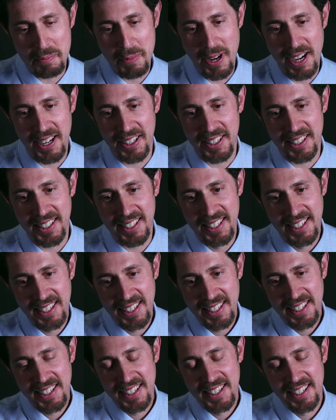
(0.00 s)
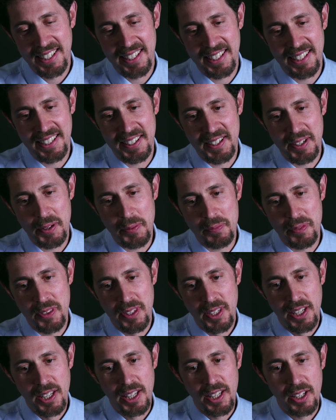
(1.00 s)
married.
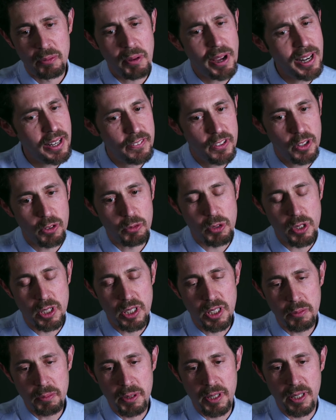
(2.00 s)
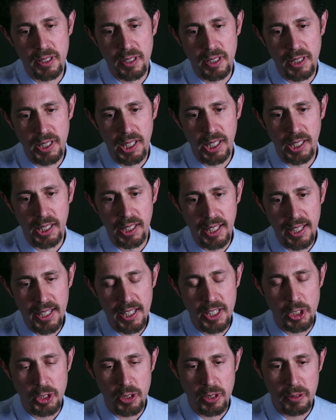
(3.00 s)
We've still been
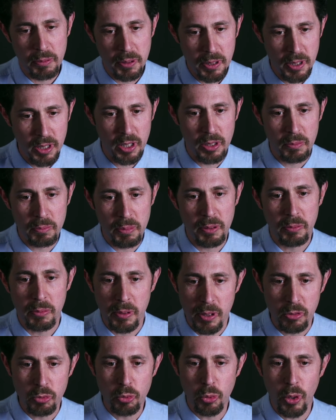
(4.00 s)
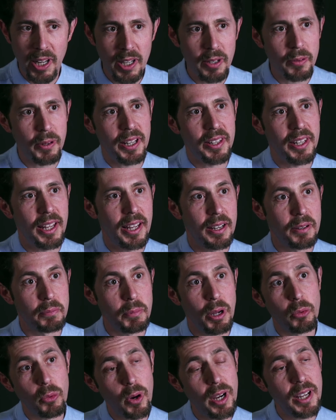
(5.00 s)
engaged, but we right around that. And
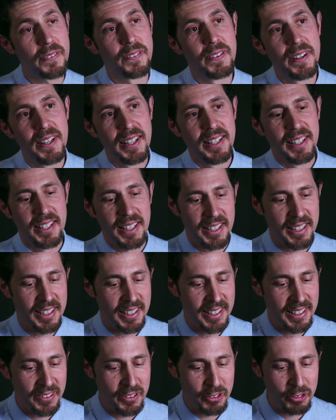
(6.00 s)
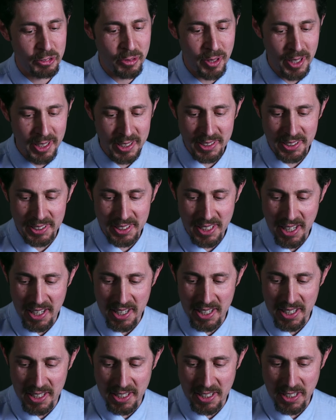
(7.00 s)
my wife runs
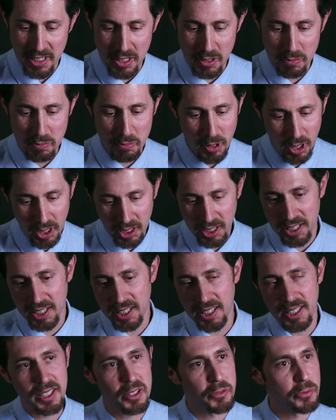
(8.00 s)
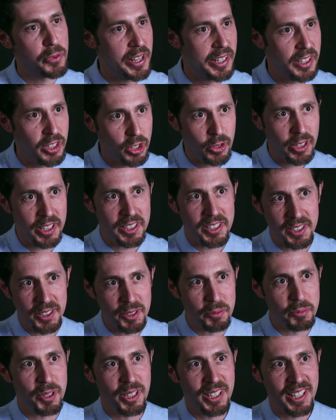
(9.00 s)
a marketing, events, crisis
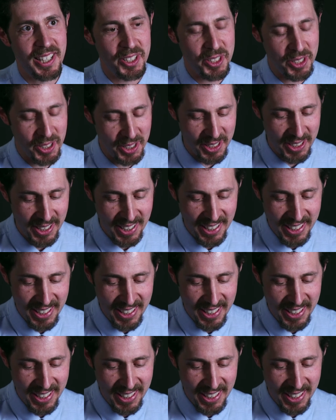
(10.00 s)
communication